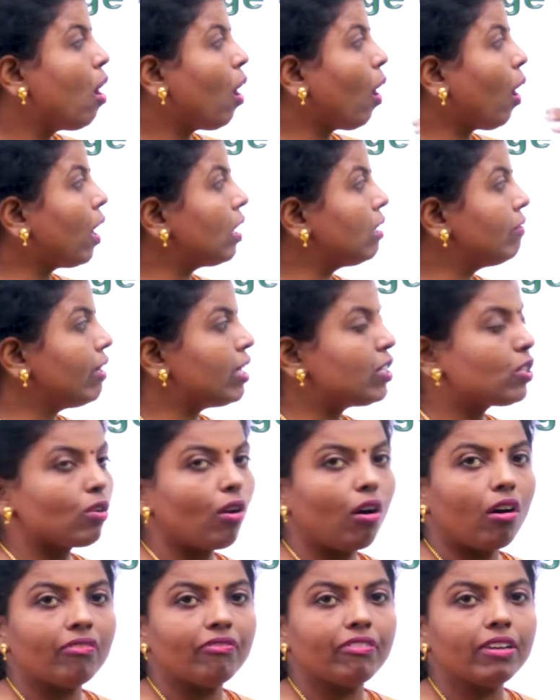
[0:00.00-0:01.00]
always
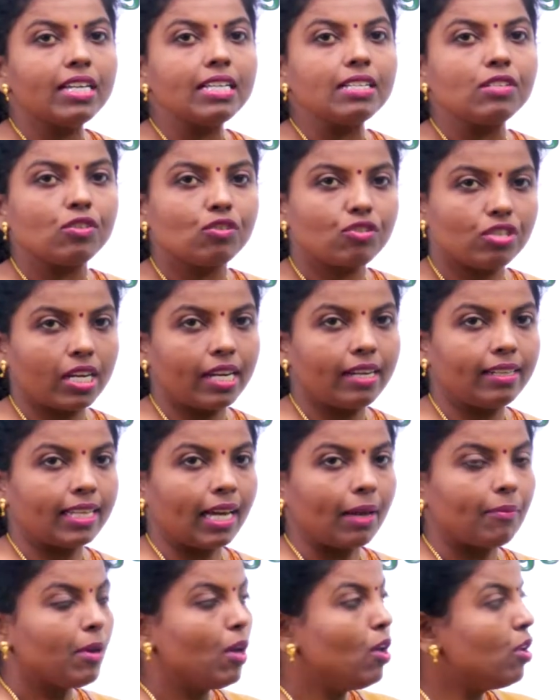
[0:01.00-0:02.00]
of a string
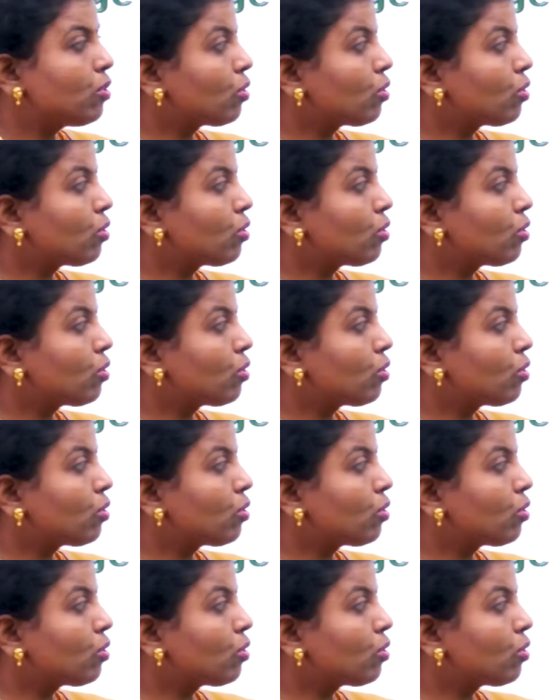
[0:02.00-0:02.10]
type.